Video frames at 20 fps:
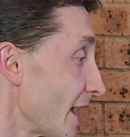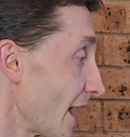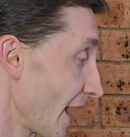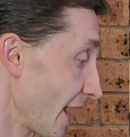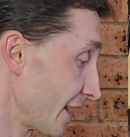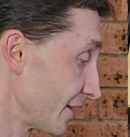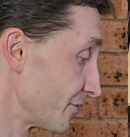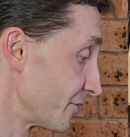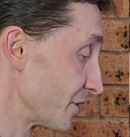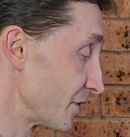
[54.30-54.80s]

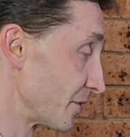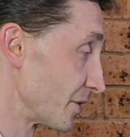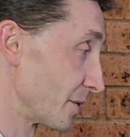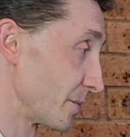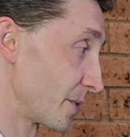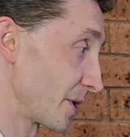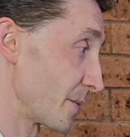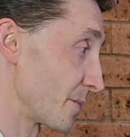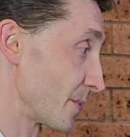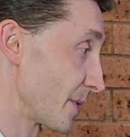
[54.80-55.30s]
and we
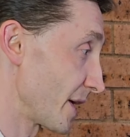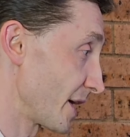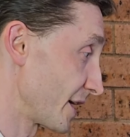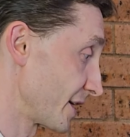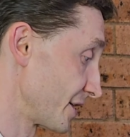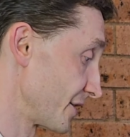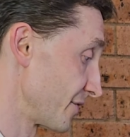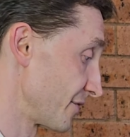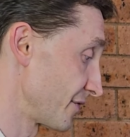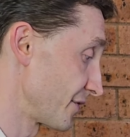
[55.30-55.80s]
will
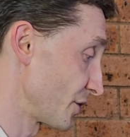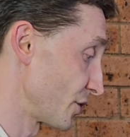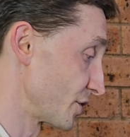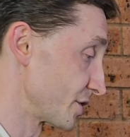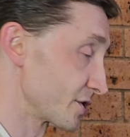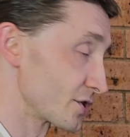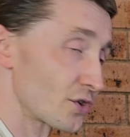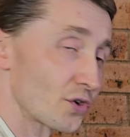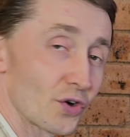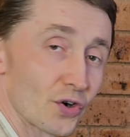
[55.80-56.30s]
prepare the
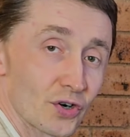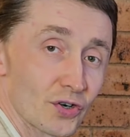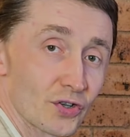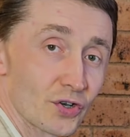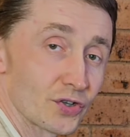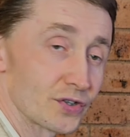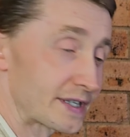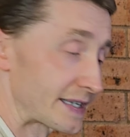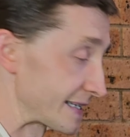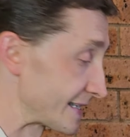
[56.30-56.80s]
first chord
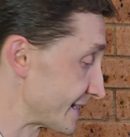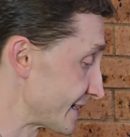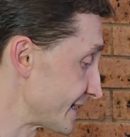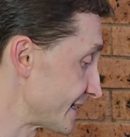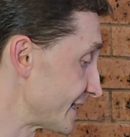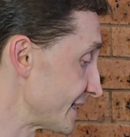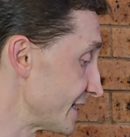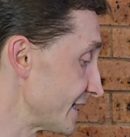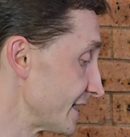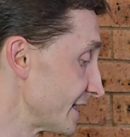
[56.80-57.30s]
on
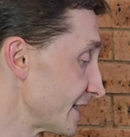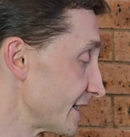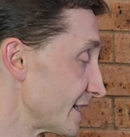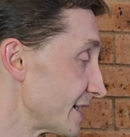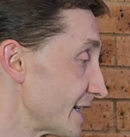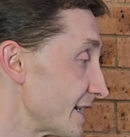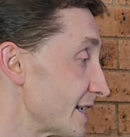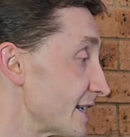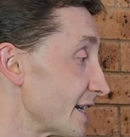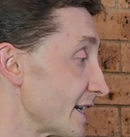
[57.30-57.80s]
C,
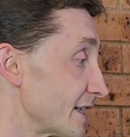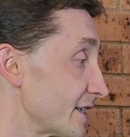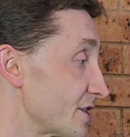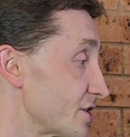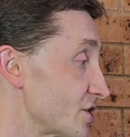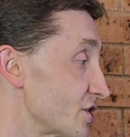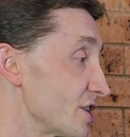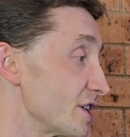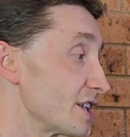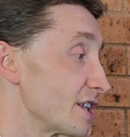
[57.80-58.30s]
E
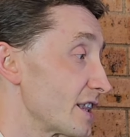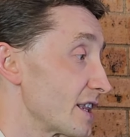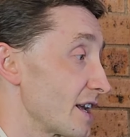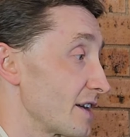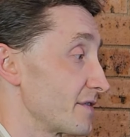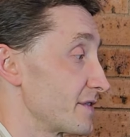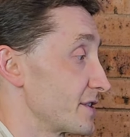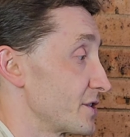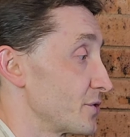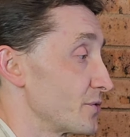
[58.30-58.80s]
and G in left.